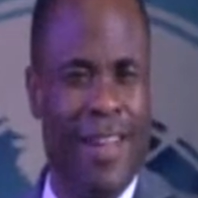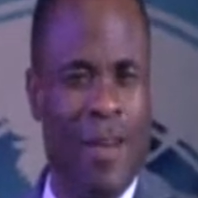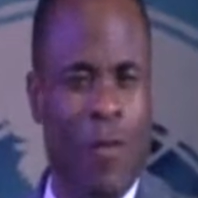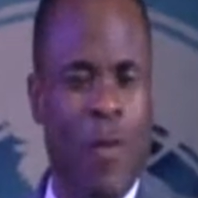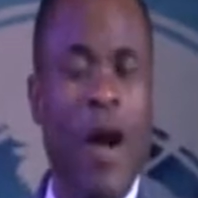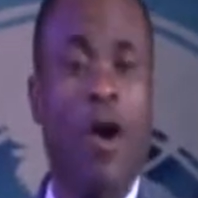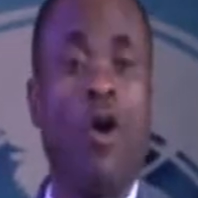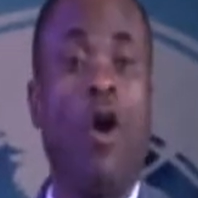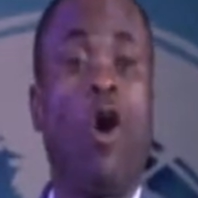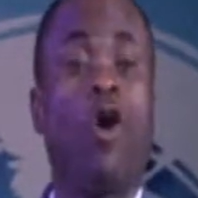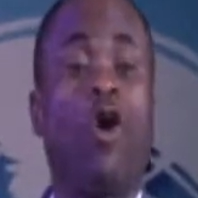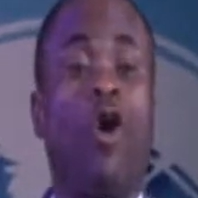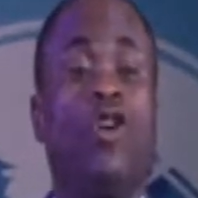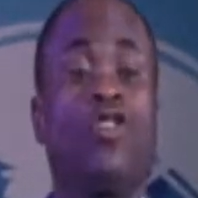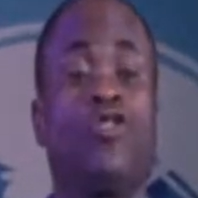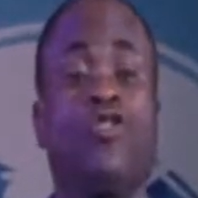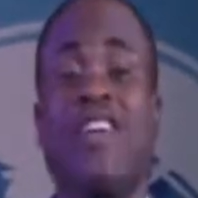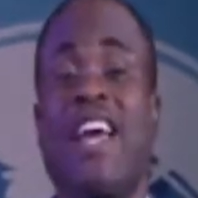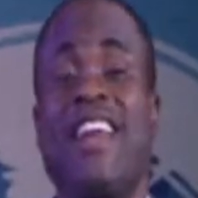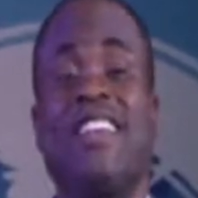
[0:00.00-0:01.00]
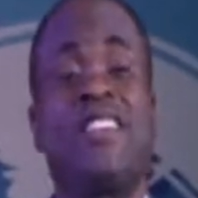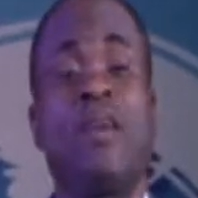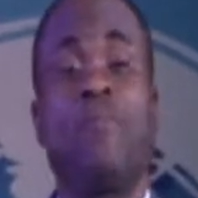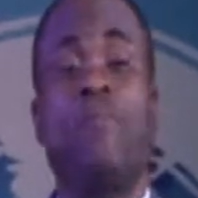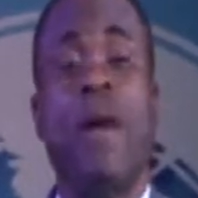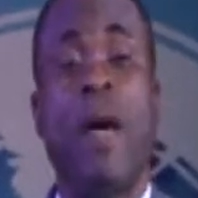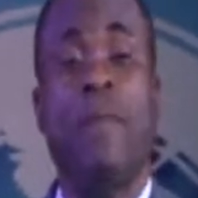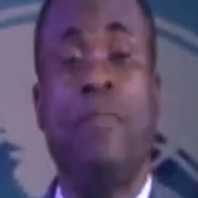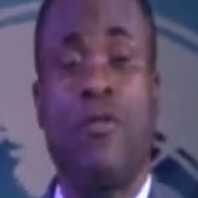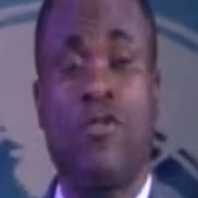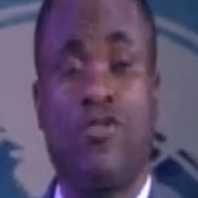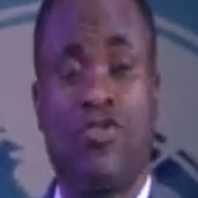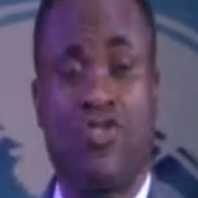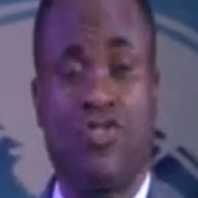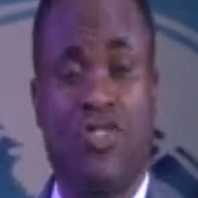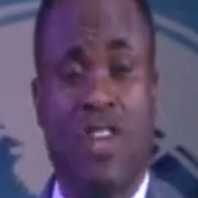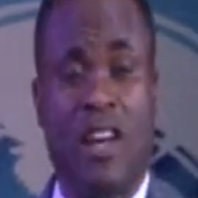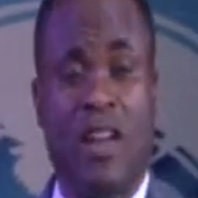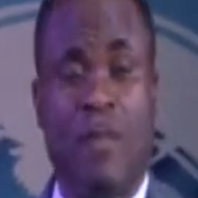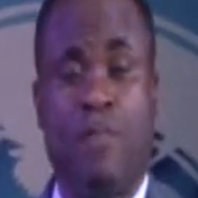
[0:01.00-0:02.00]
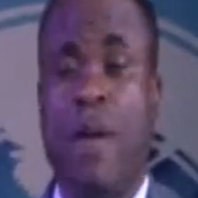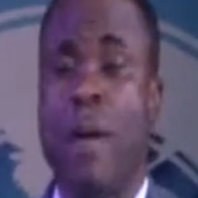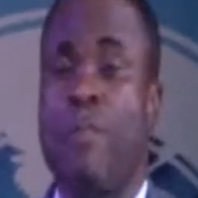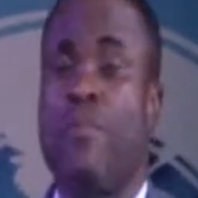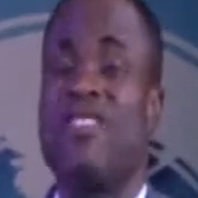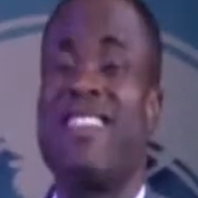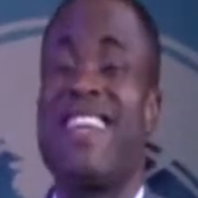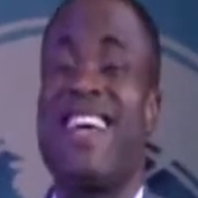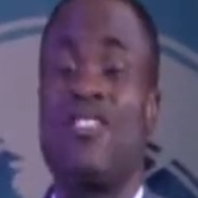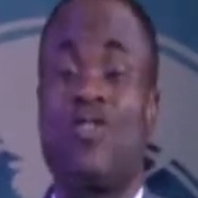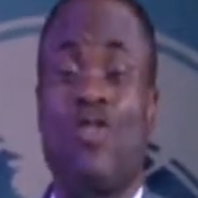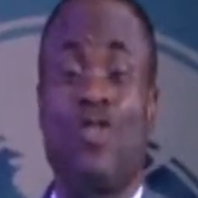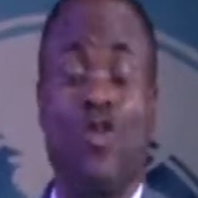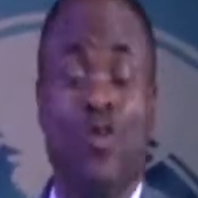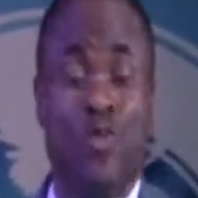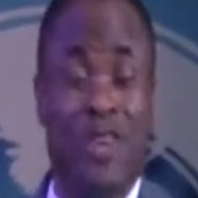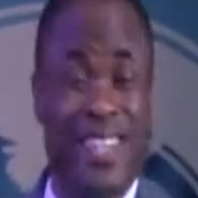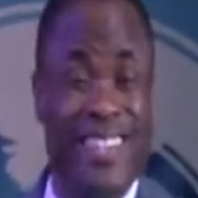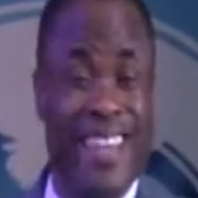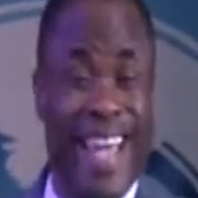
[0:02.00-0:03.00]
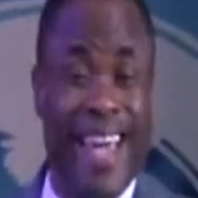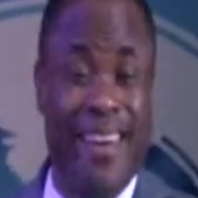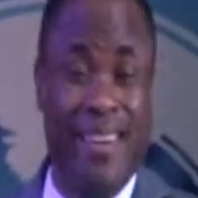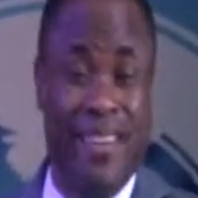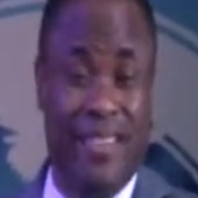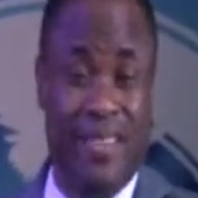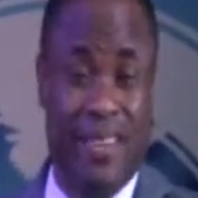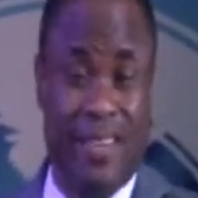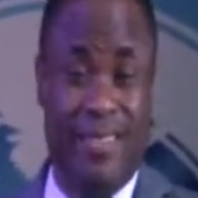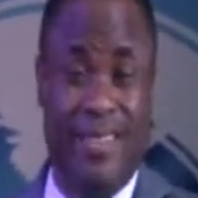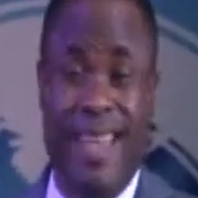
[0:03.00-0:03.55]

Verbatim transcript: When God called you, there is a purpose, and the purpose has to do with territory.